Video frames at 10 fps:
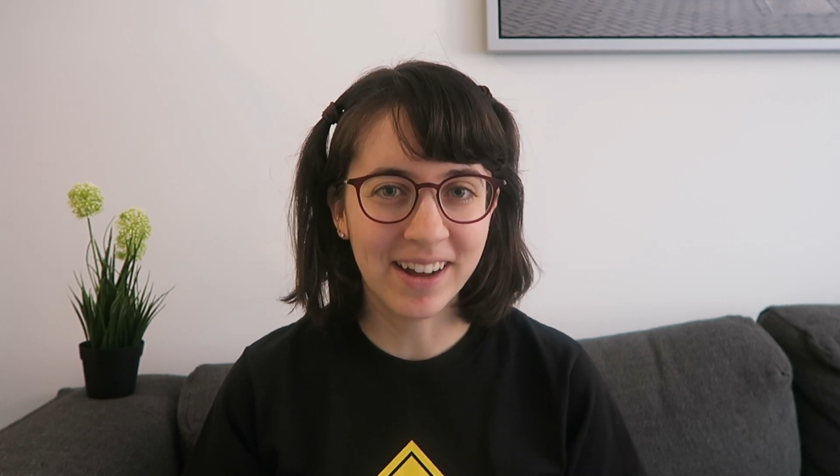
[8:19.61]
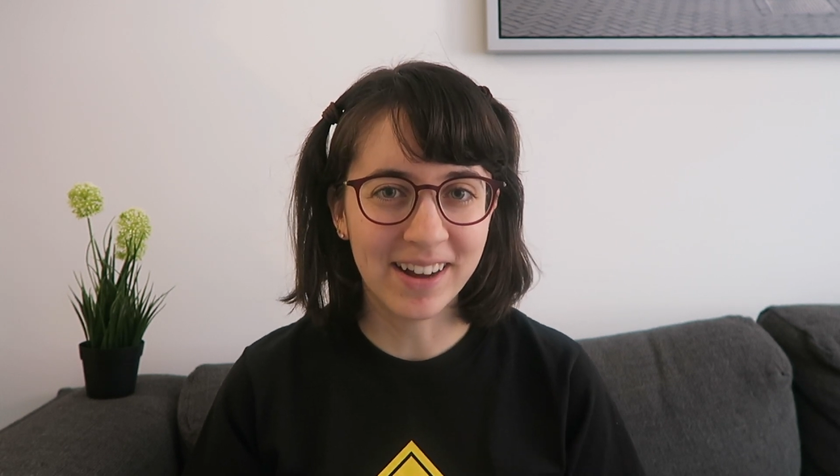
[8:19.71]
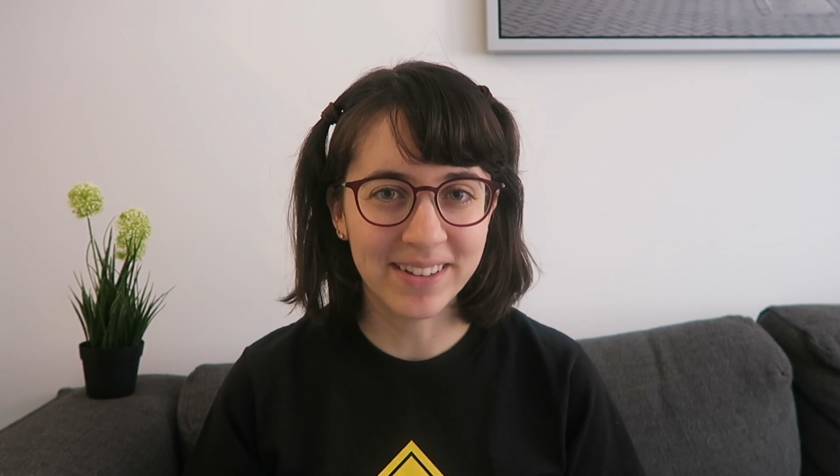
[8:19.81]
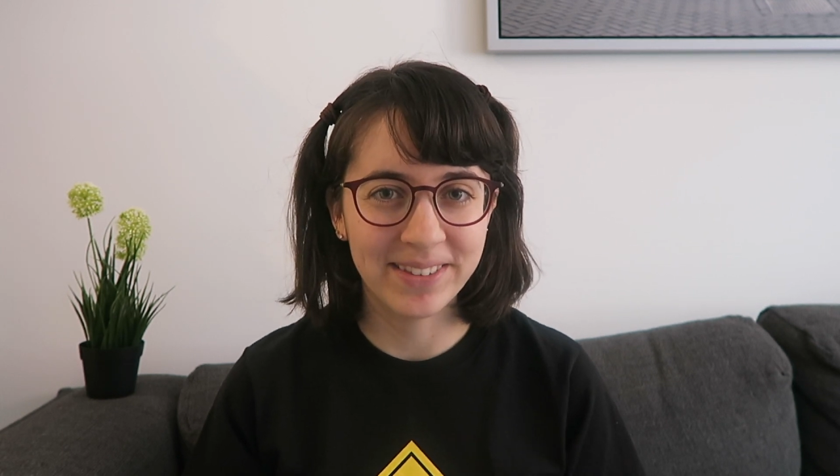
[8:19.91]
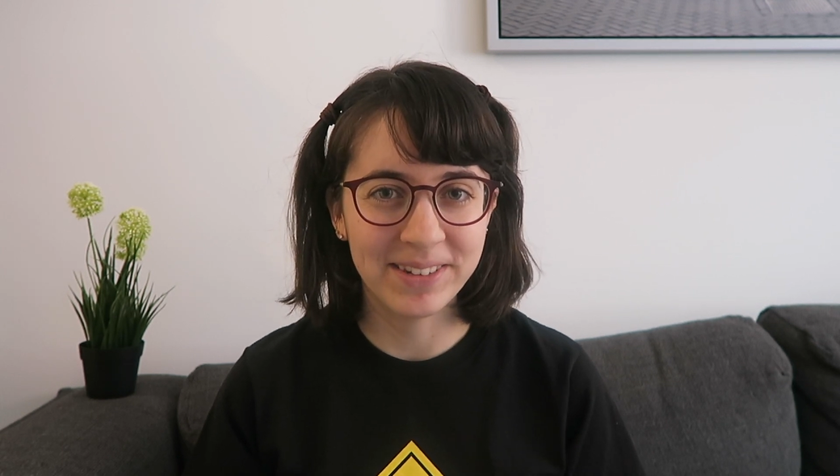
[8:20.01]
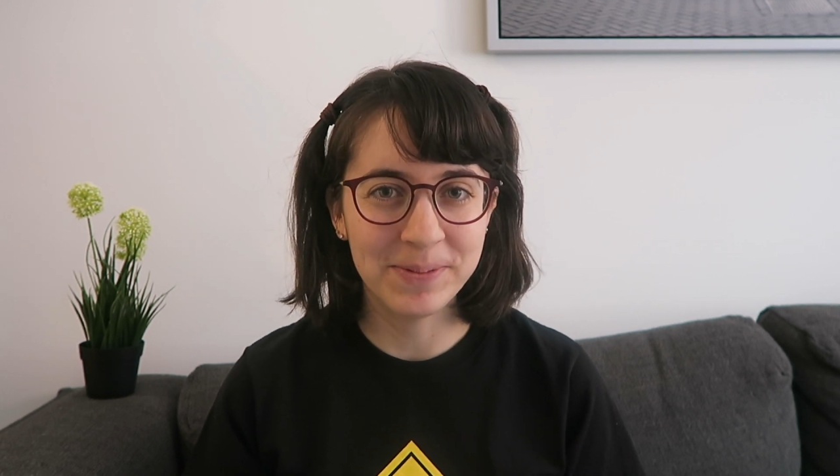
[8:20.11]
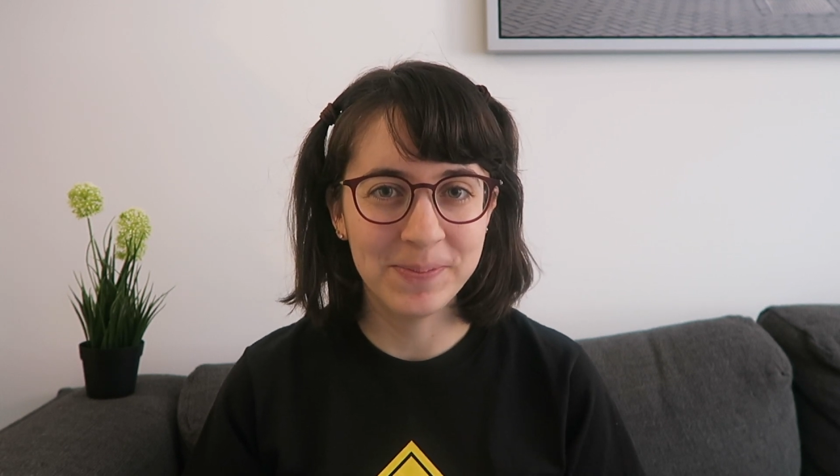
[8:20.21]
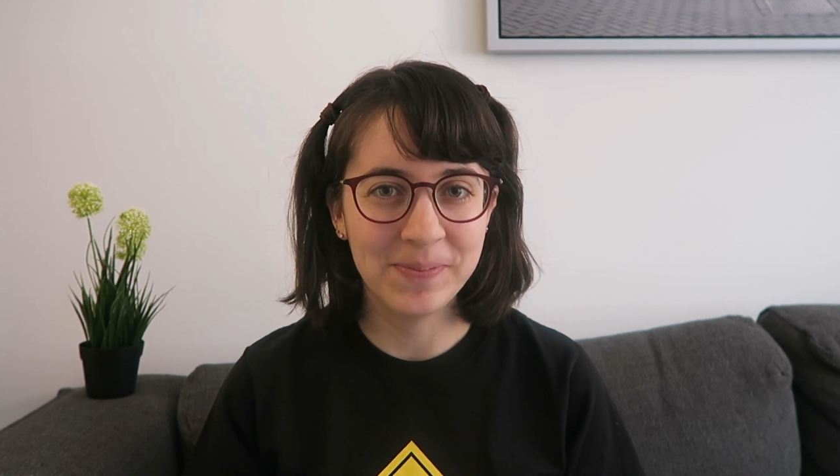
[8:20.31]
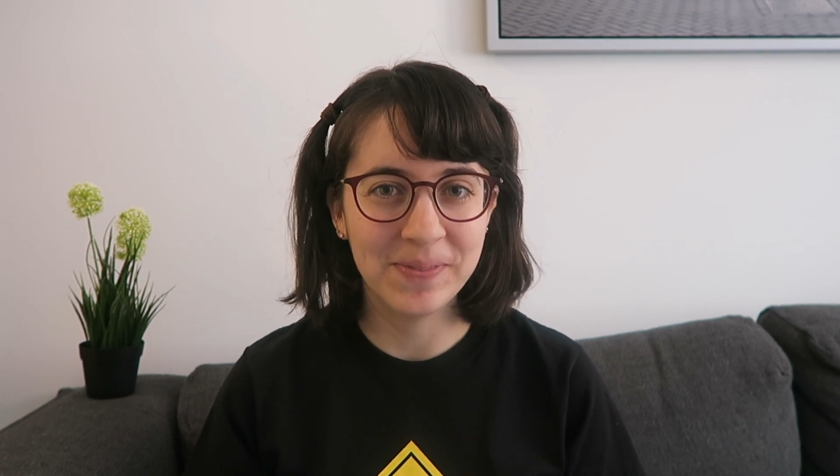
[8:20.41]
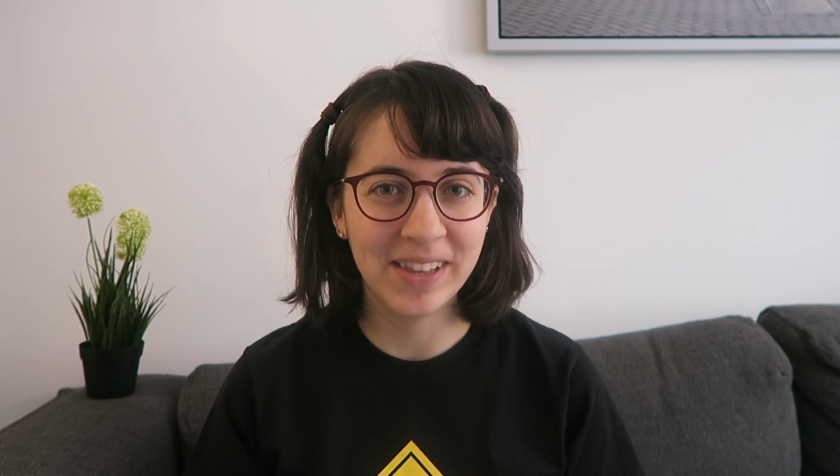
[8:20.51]

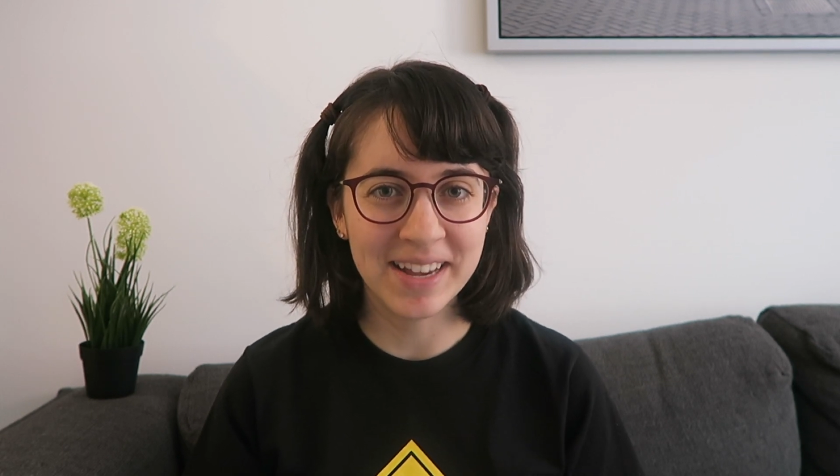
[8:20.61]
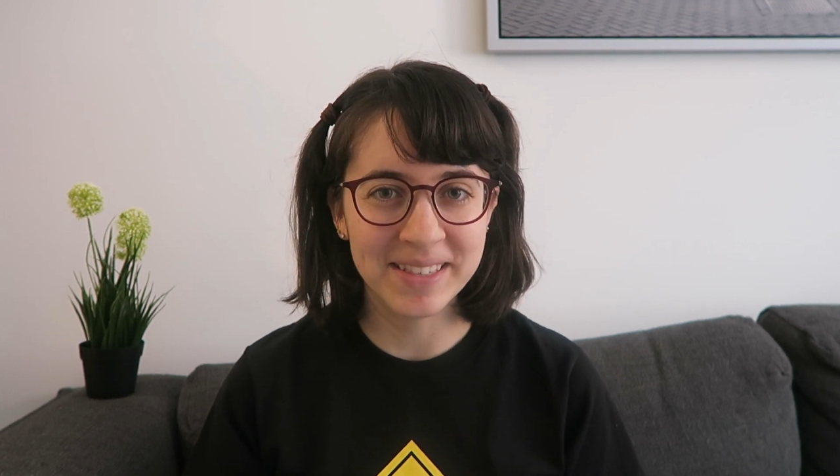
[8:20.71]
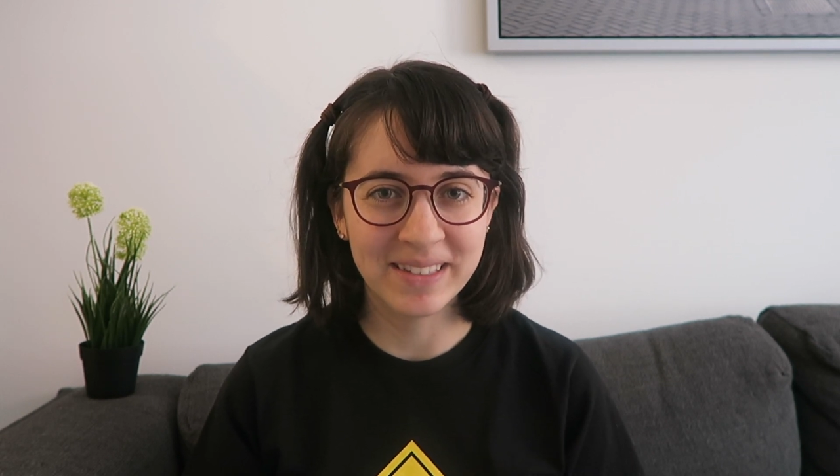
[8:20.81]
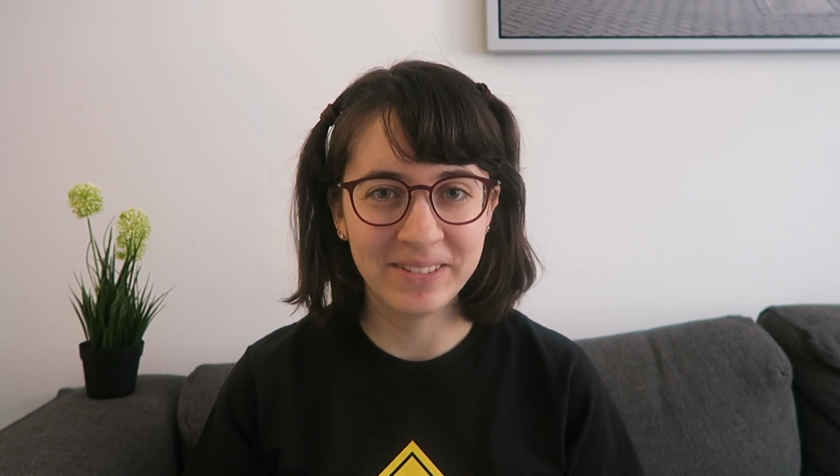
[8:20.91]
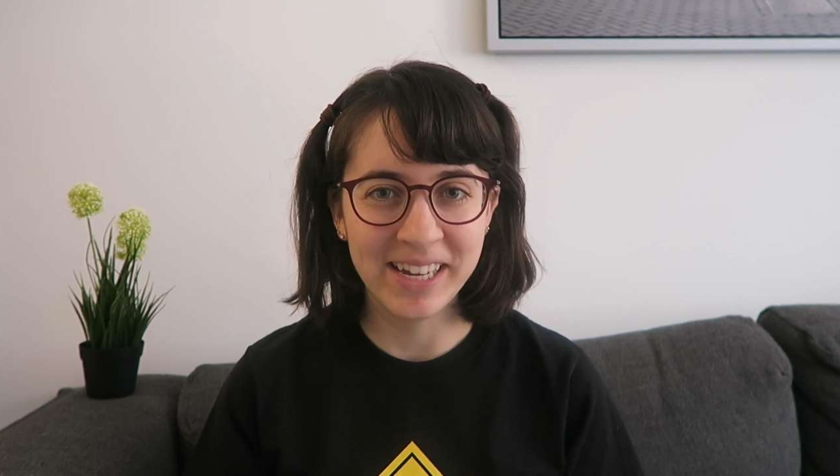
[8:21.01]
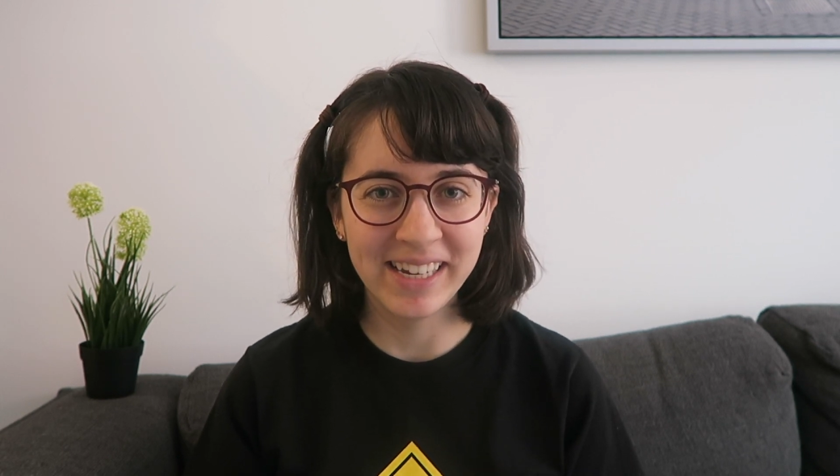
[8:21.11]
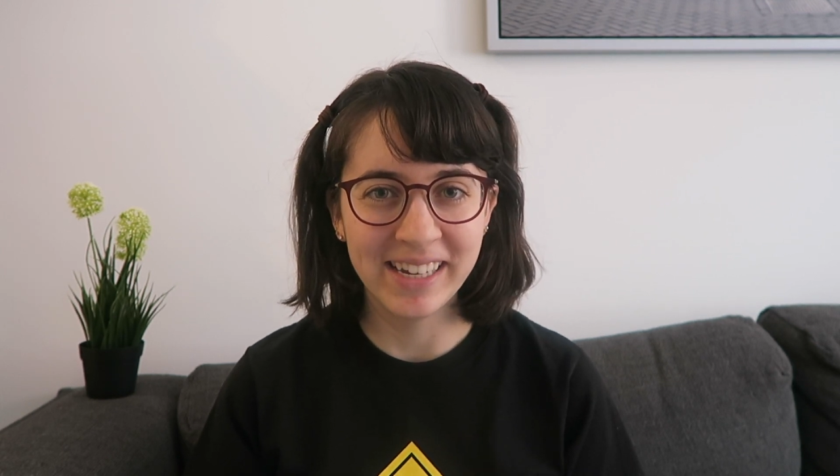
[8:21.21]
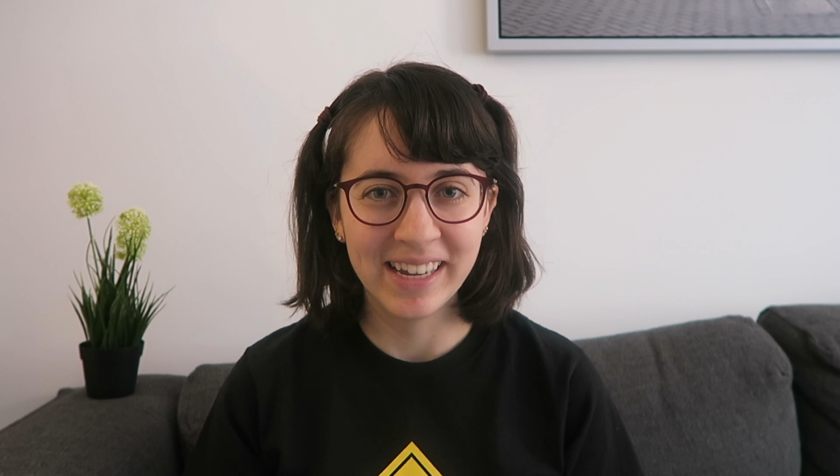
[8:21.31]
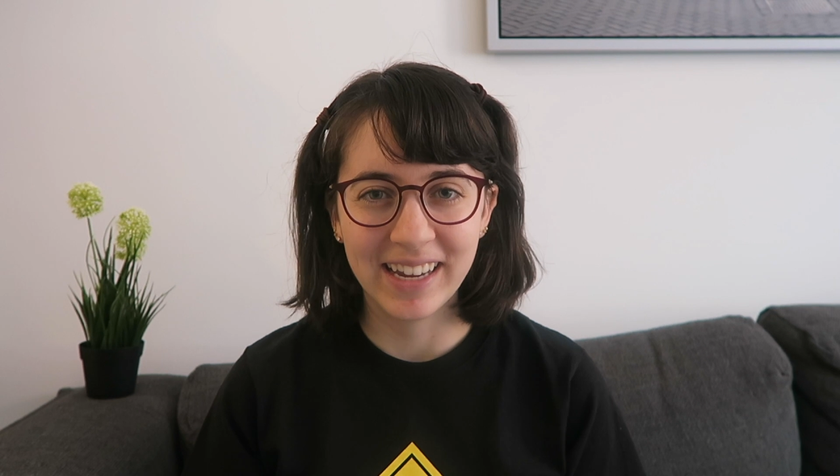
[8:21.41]
costume last week,